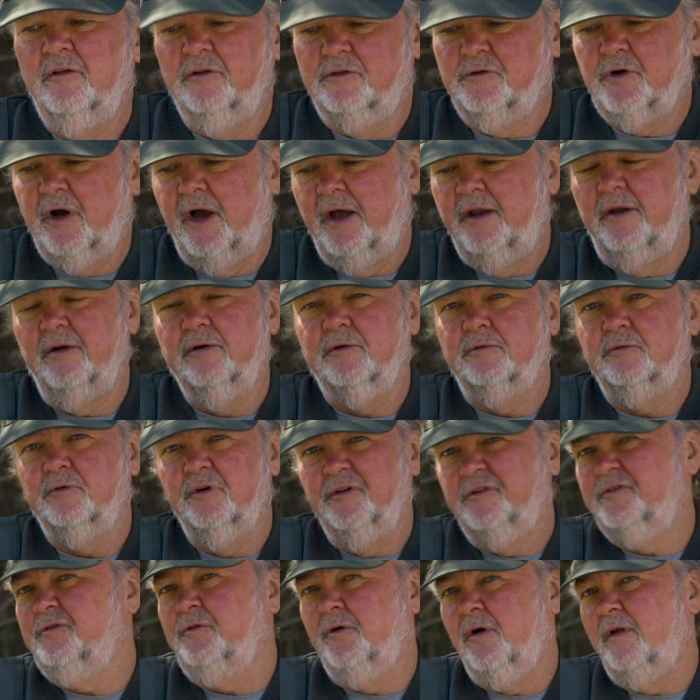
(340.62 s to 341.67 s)
to try to
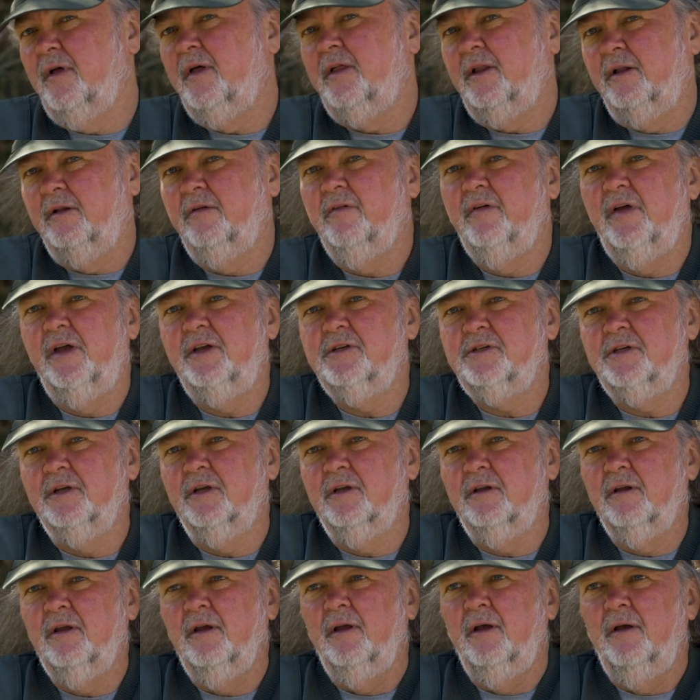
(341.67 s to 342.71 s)
restore that
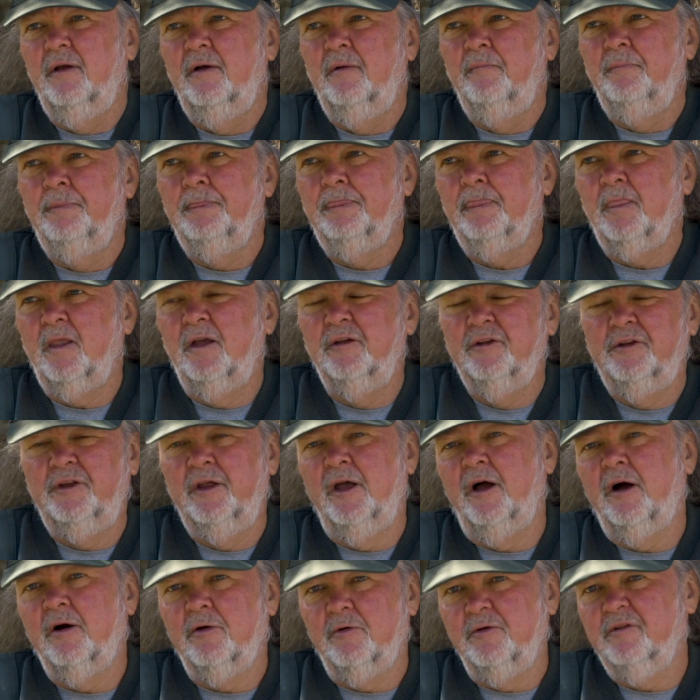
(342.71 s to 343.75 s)
elevation and see
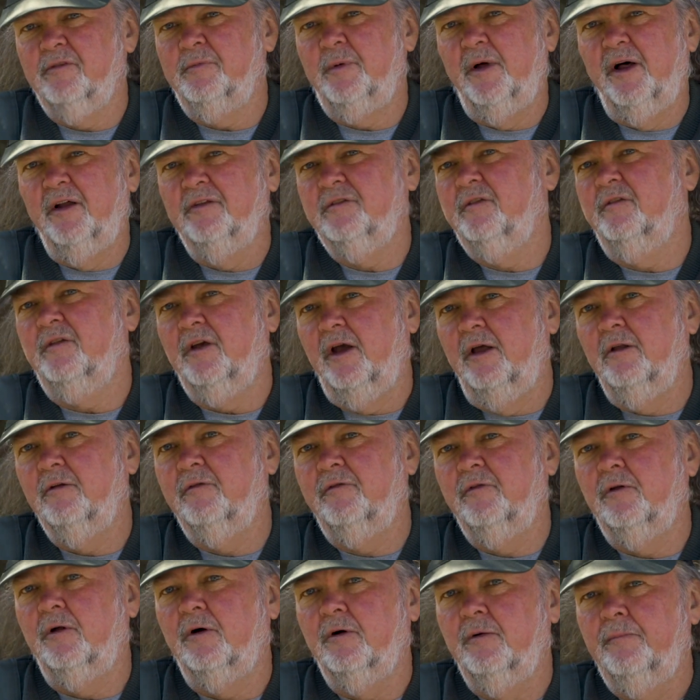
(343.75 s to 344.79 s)
how it responds to tidal
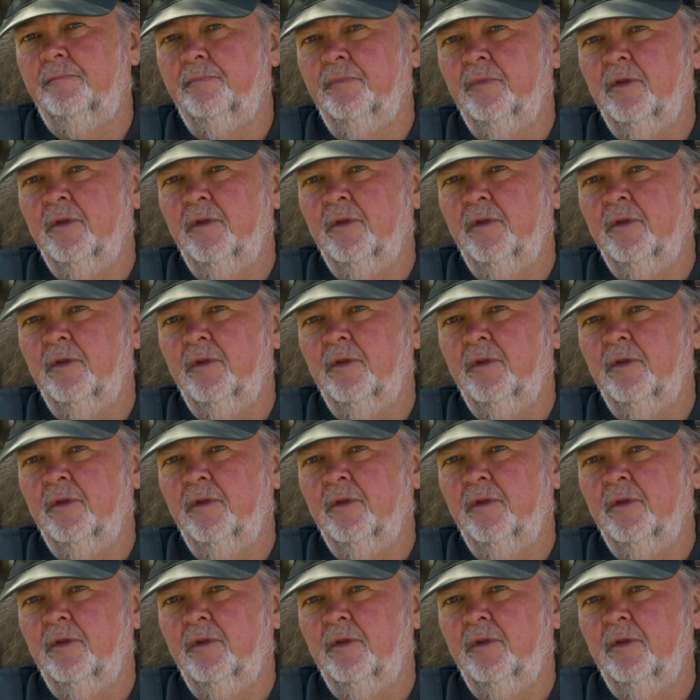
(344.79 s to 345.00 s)
flow.